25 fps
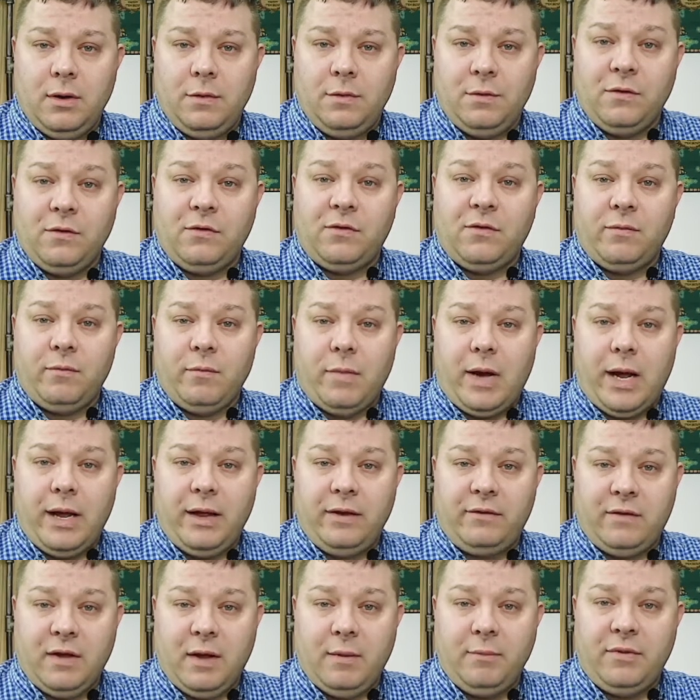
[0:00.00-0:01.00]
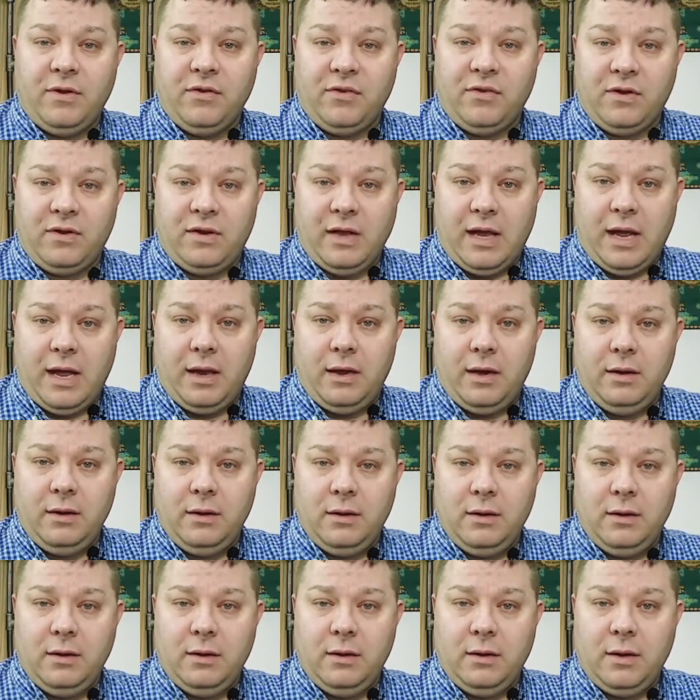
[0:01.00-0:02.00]
This is my attempt as a dad,
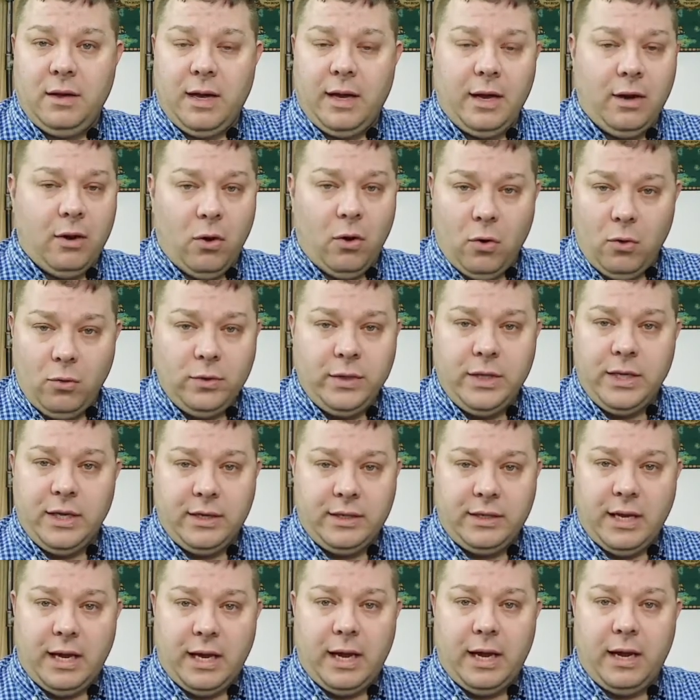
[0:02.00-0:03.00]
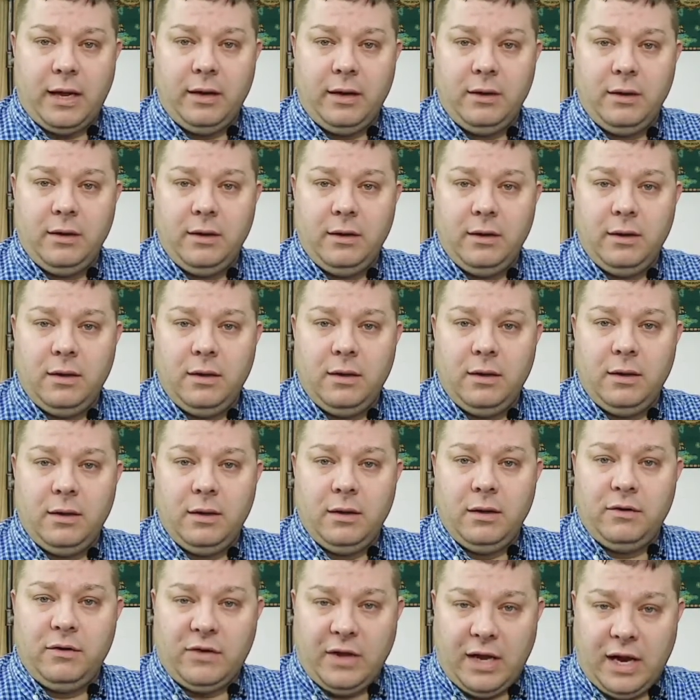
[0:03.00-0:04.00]
and only a dad,
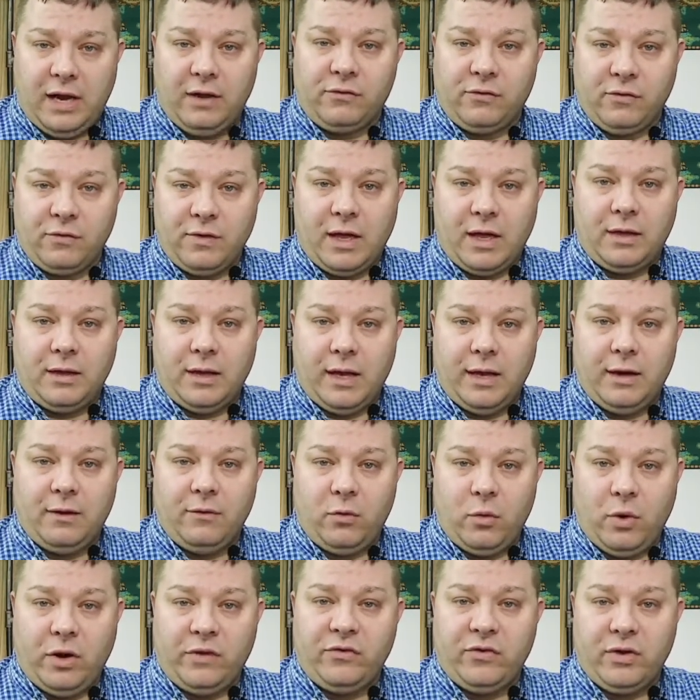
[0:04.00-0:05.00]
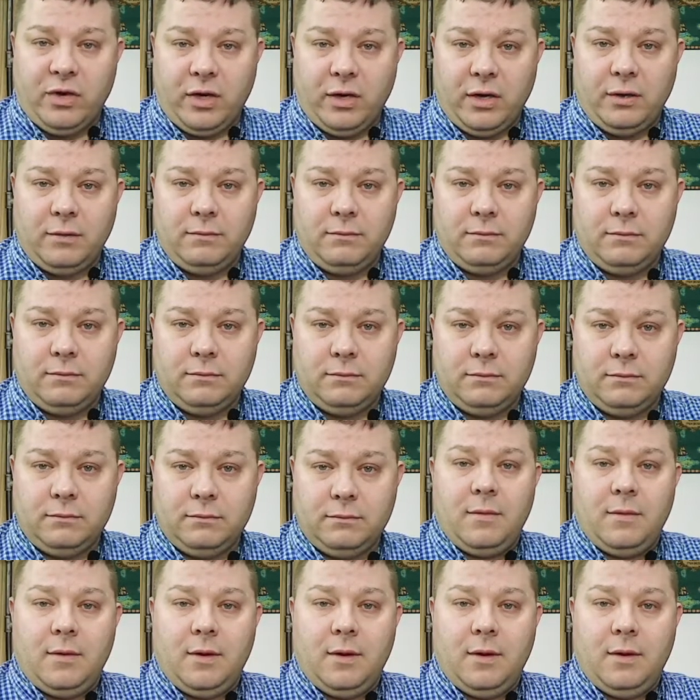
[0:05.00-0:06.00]
to answer that line of questioning.
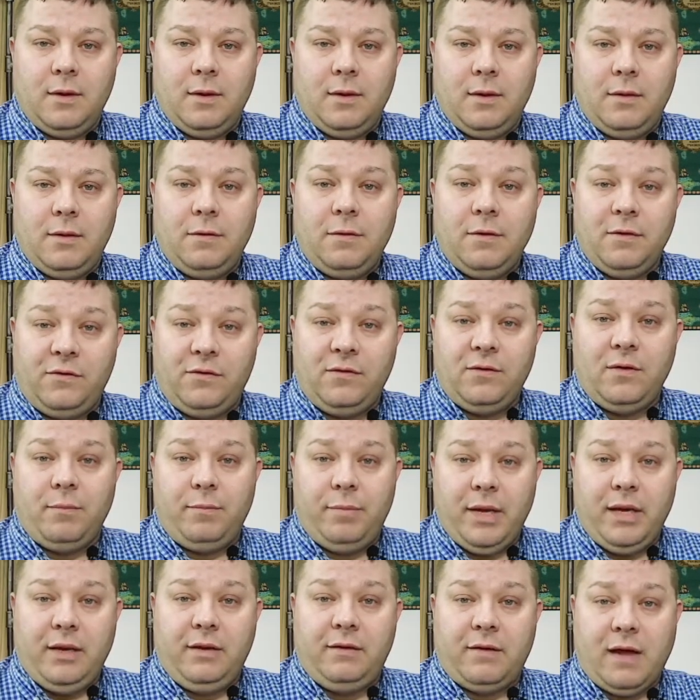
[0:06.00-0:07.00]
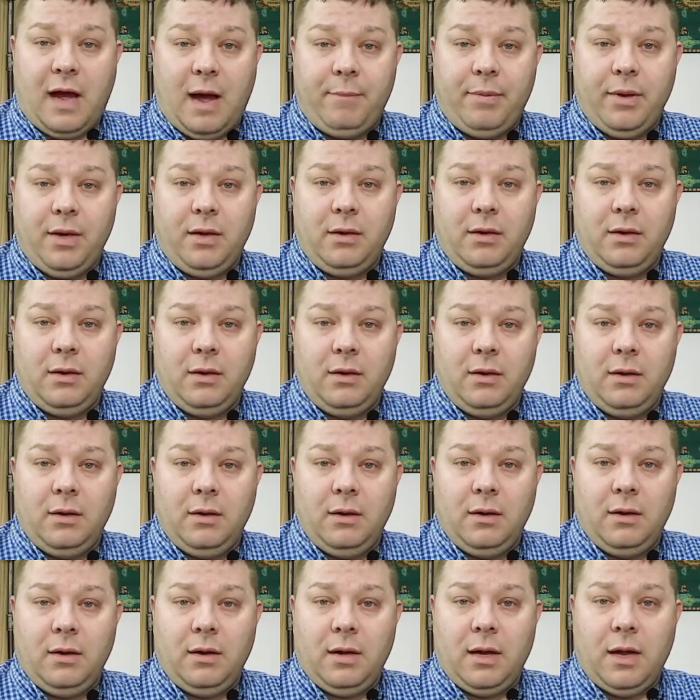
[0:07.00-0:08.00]
This is a big topic,
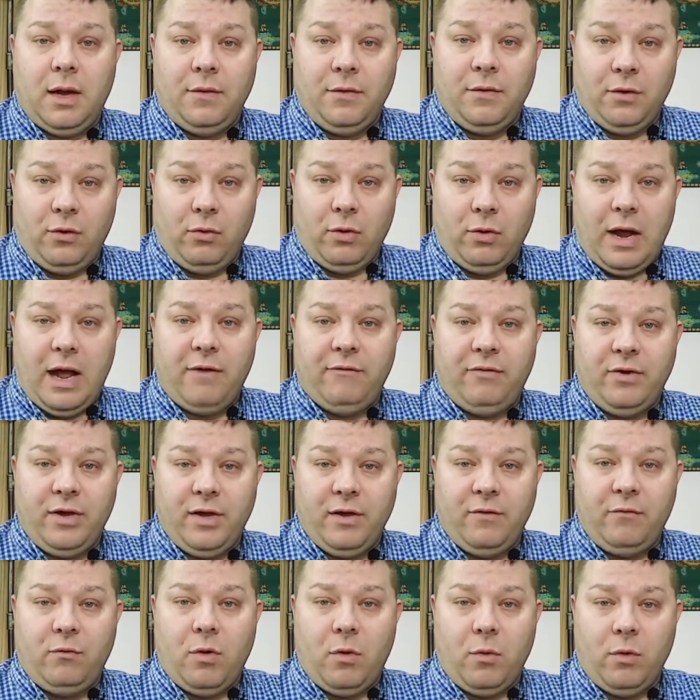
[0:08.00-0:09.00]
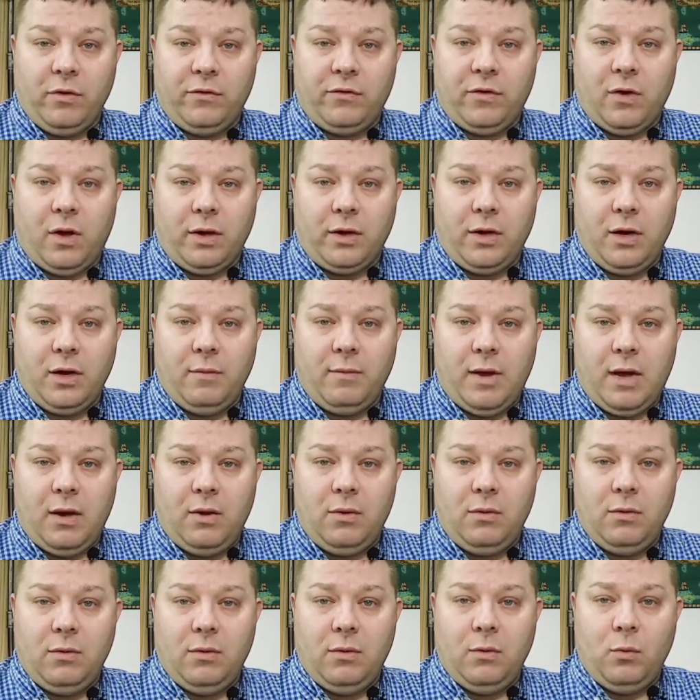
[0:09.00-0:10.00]
and the gravity of what we're talking
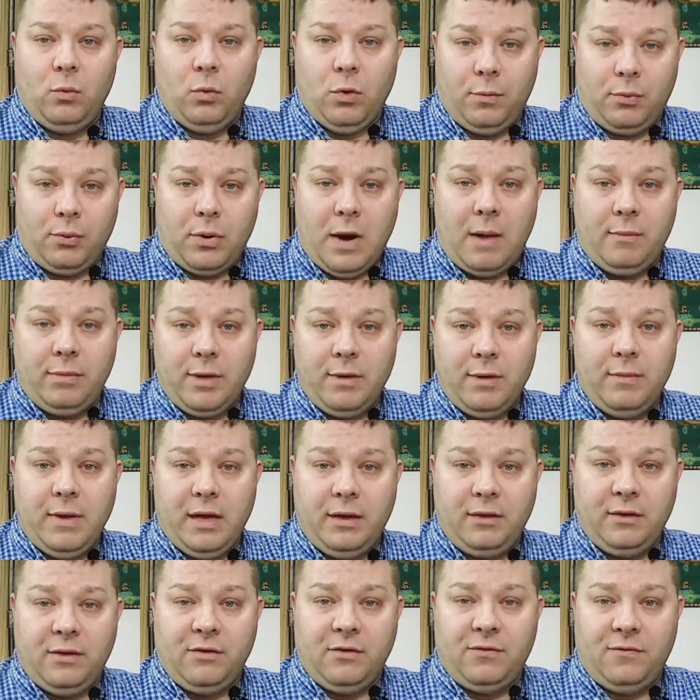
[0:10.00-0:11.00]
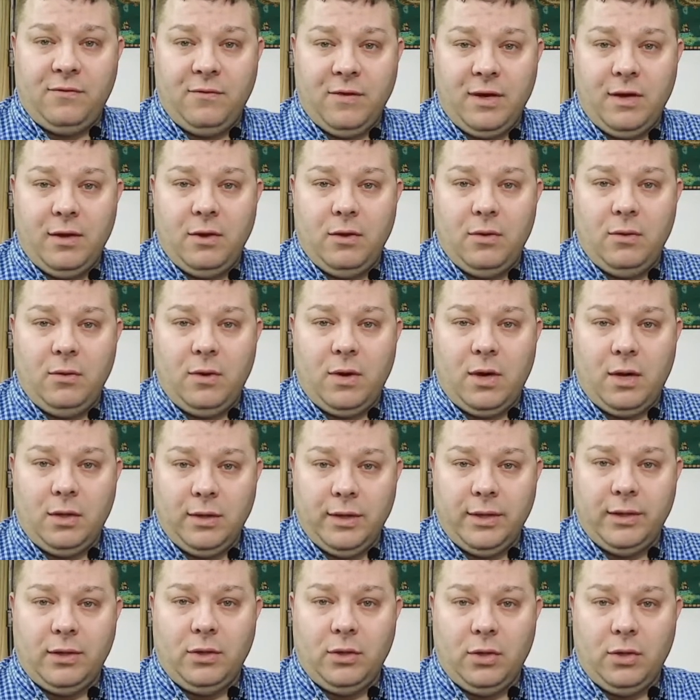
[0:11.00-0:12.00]
about will probably make this video a
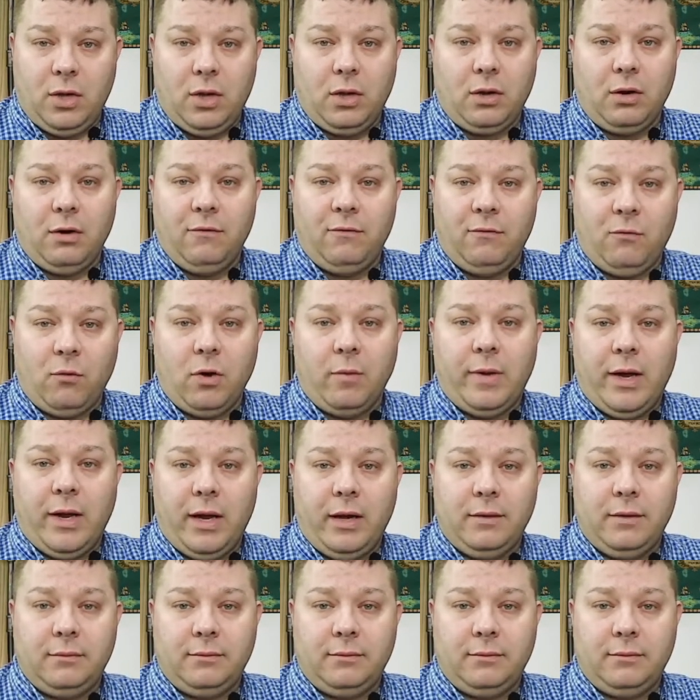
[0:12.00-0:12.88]
little longer format.